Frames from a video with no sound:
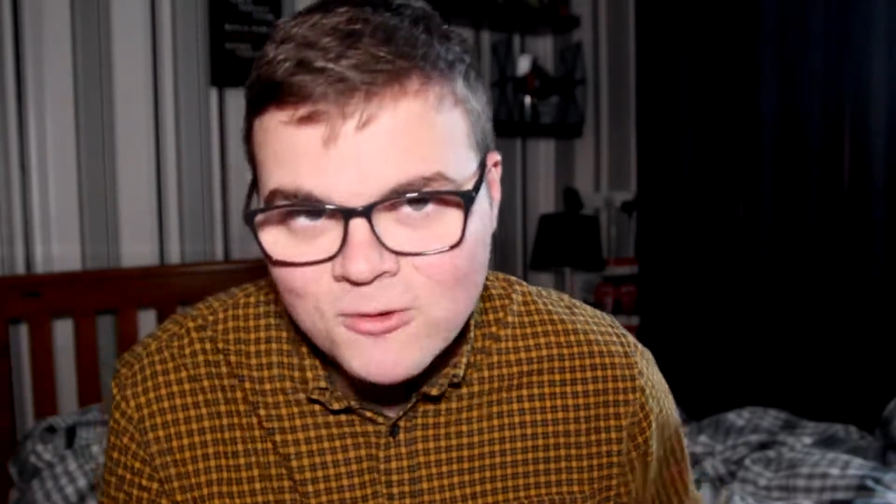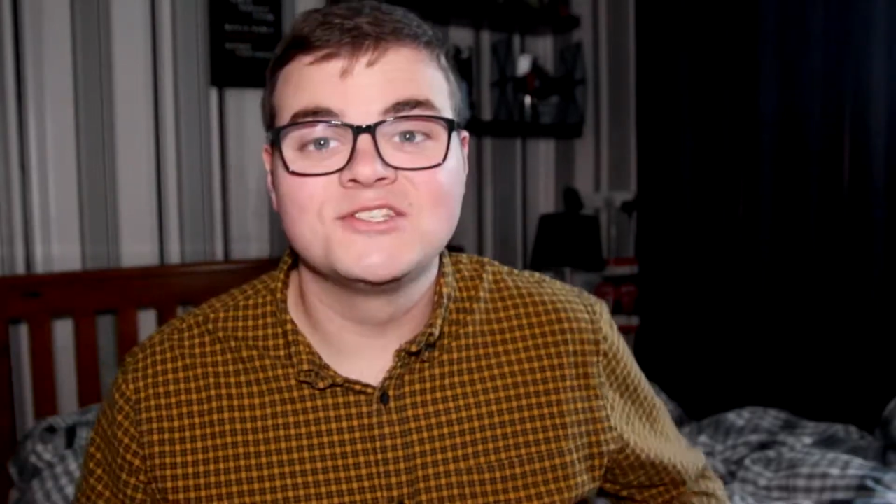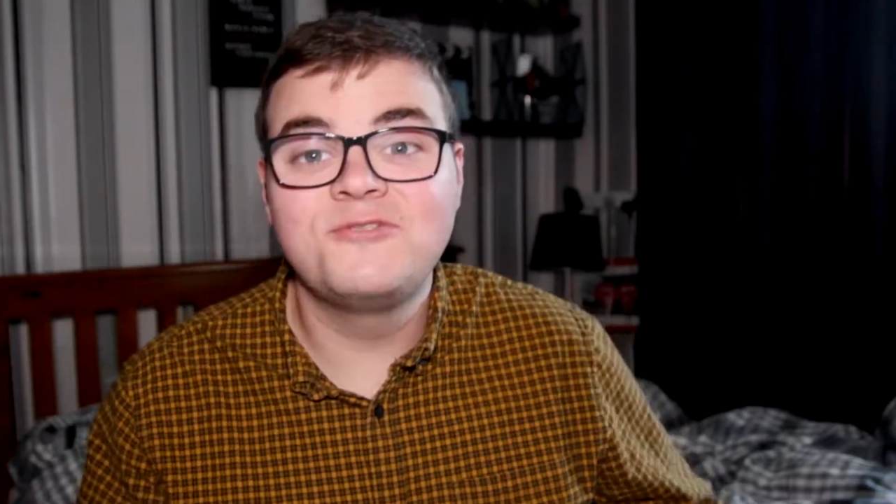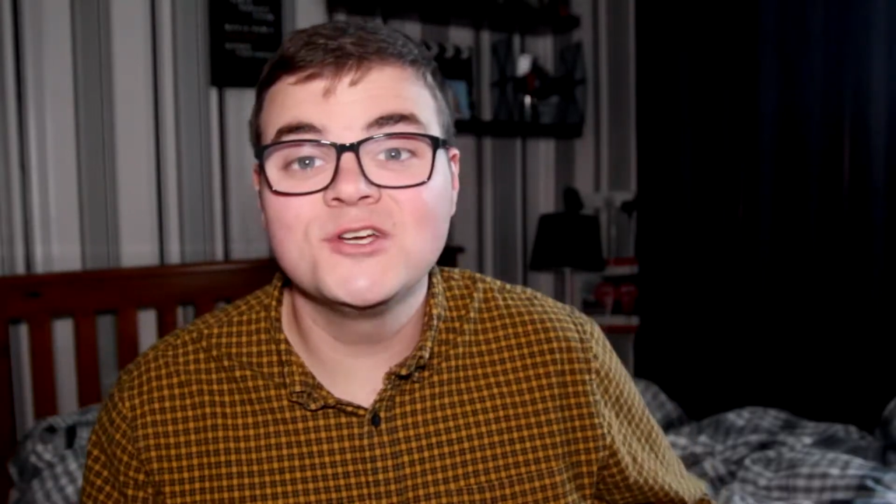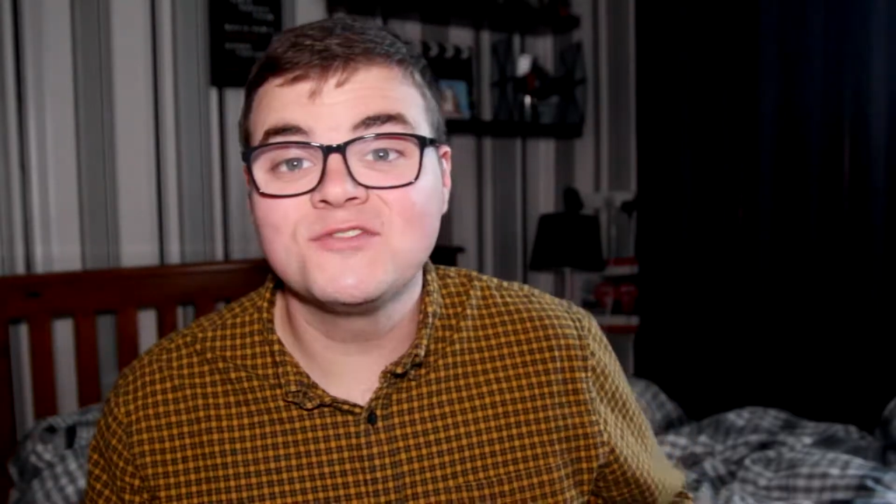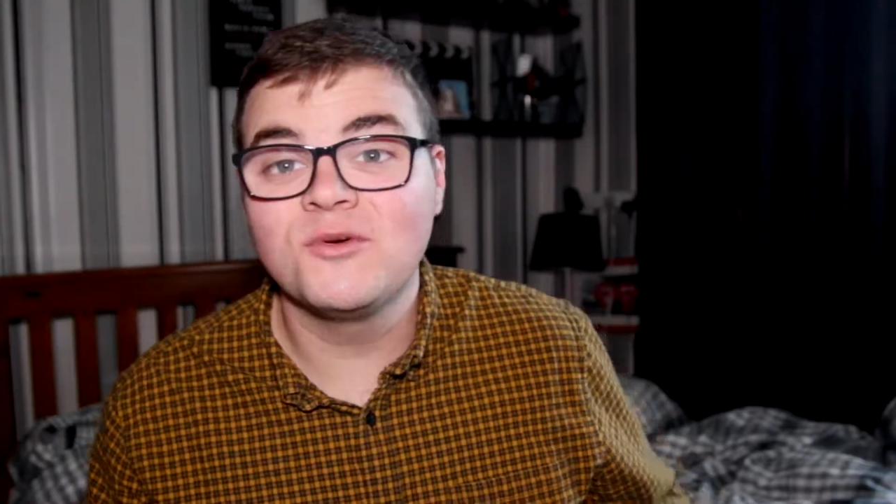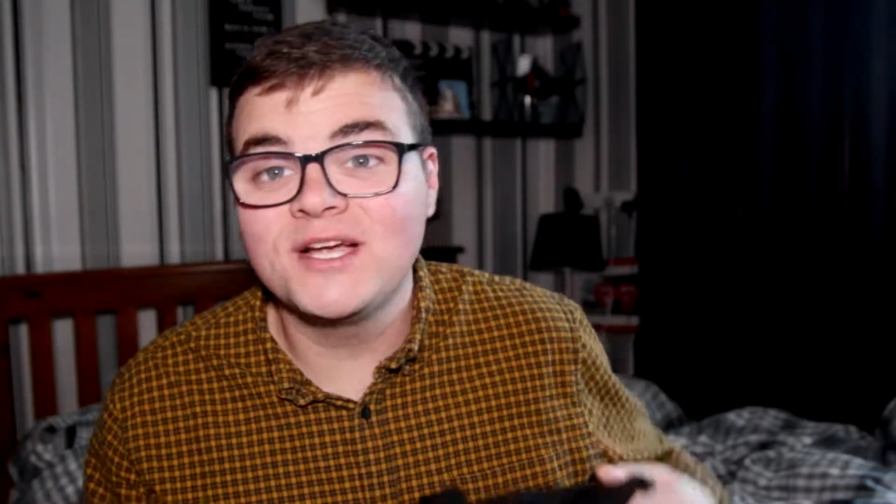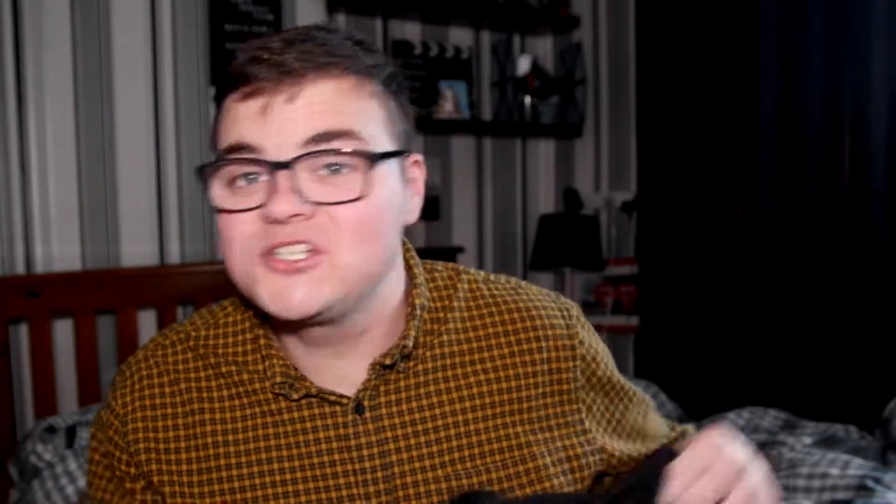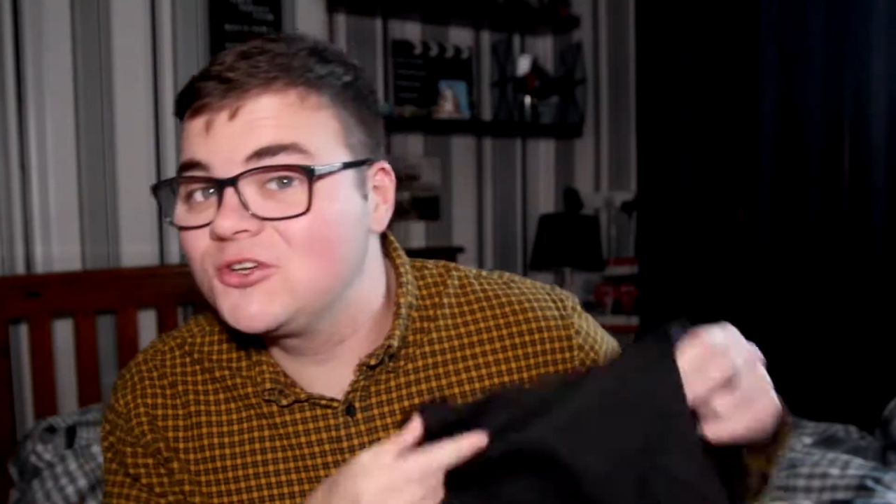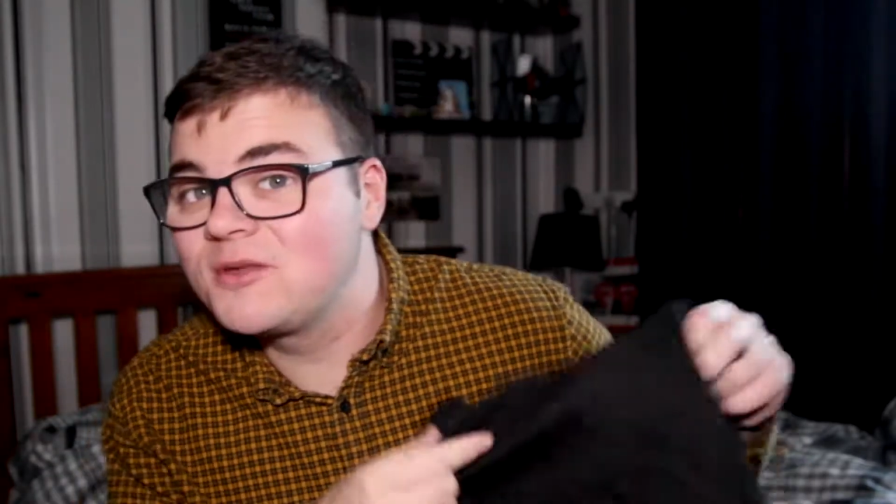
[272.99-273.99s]
So first of all, we
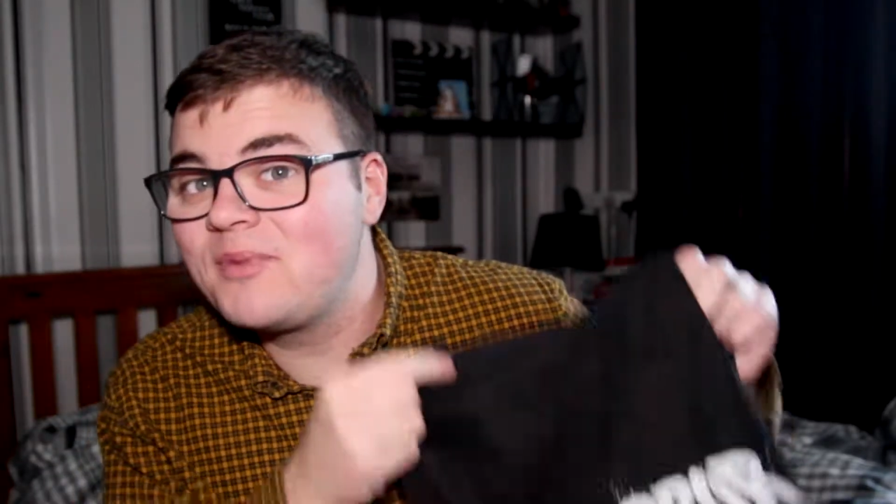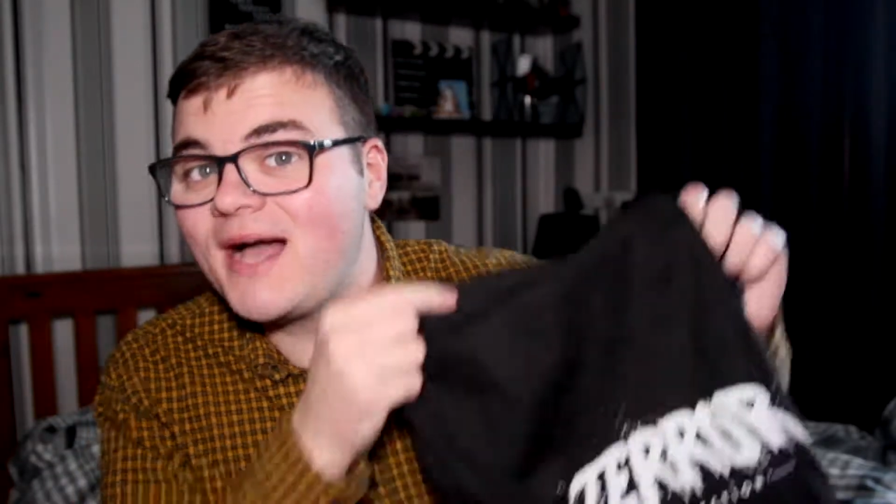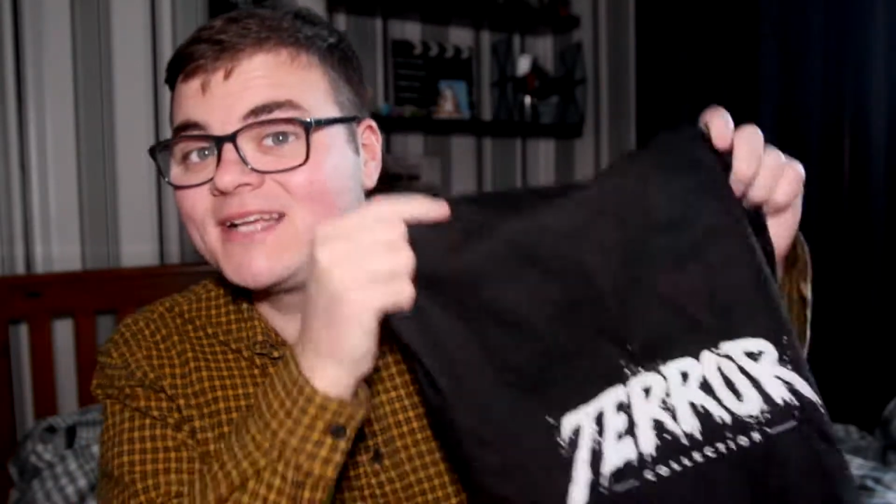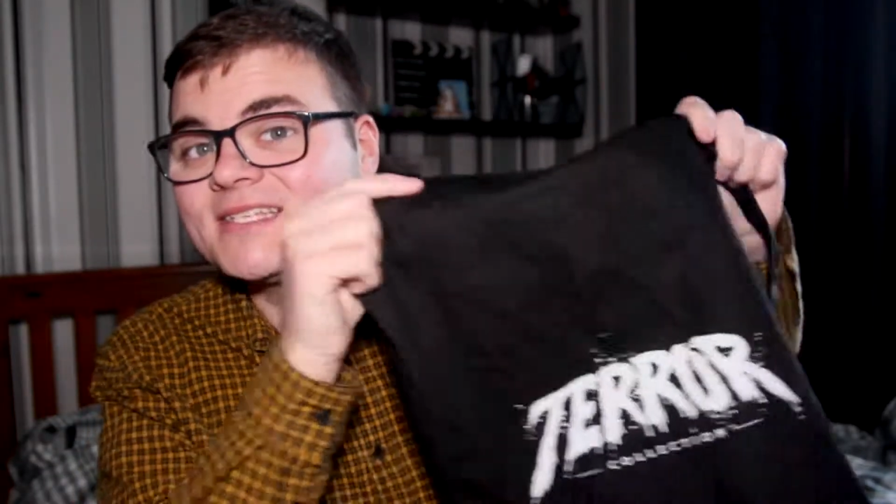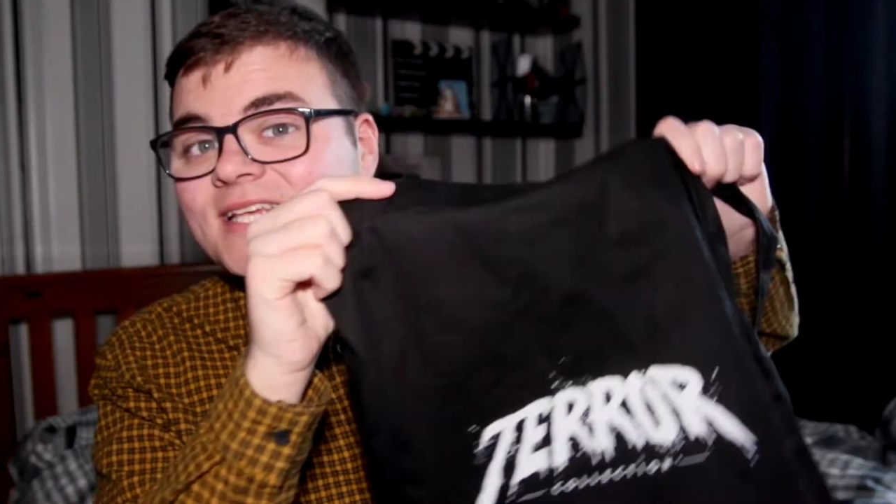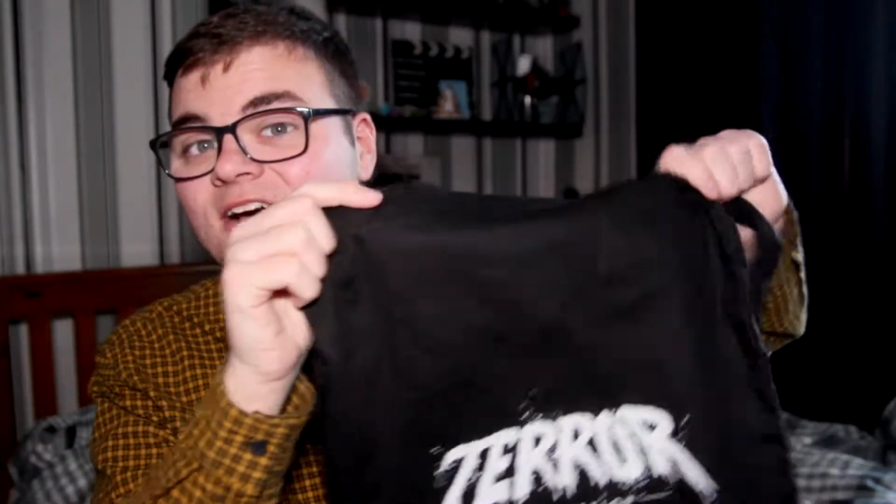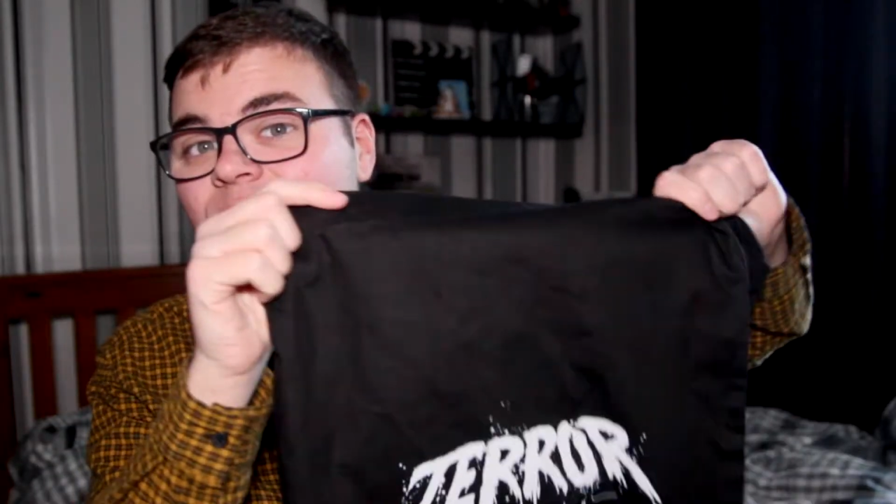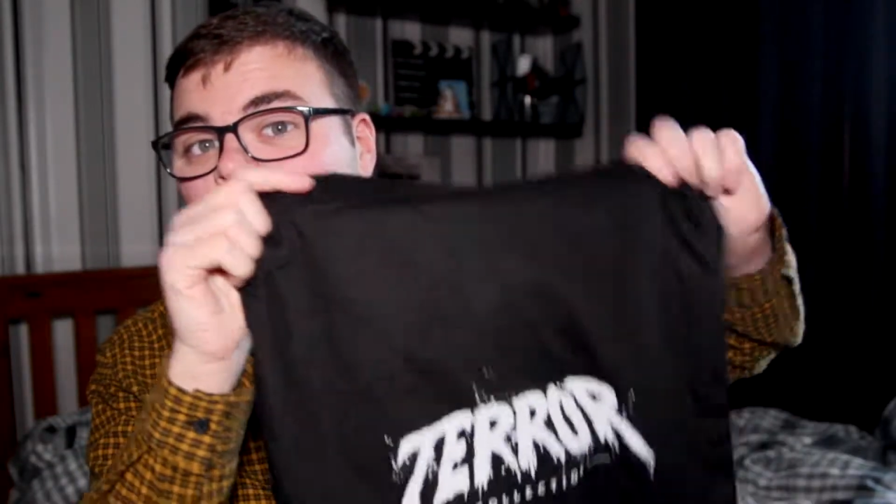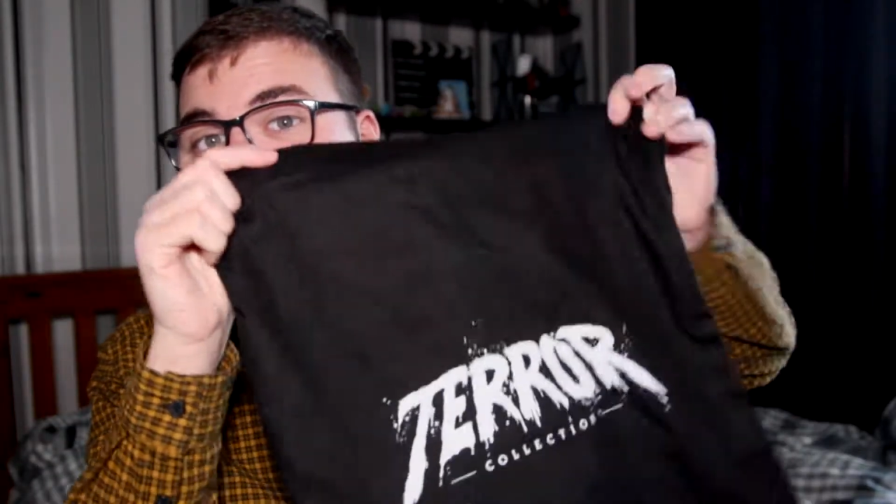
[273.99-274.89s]
actually got the bag itself,